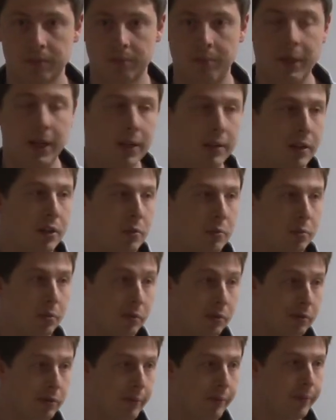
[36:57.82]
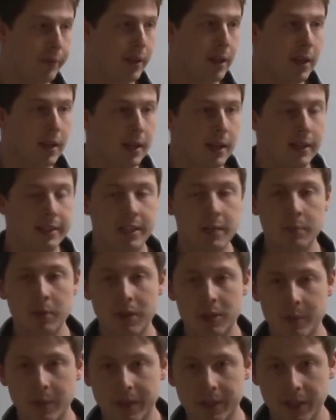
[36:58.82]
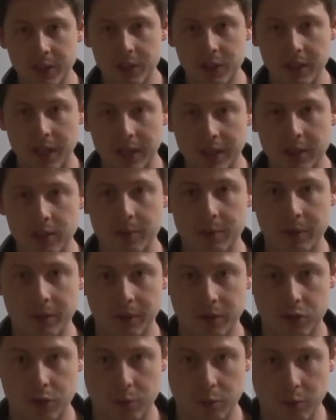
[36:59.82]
Pick a random proof. A simple expectation argument